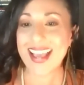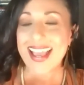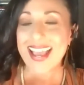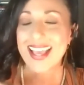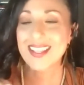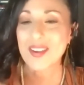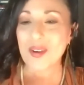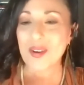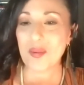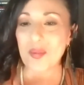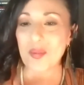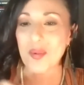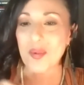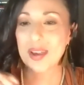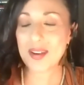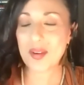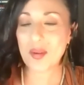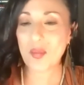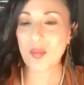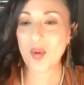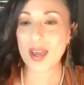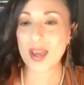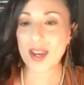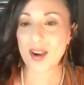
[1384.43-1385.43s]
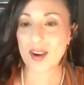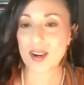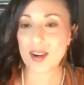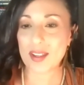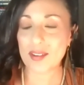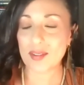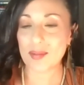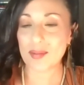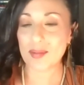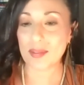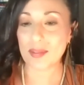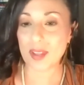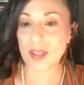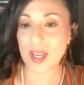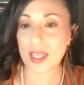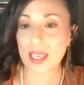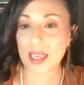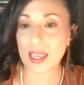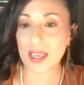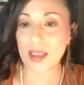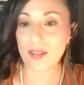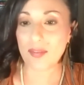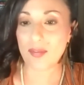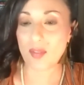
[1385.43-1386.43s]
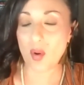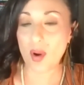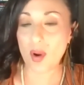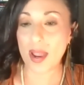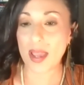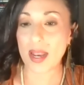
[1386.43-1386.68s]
And so what are you looking for?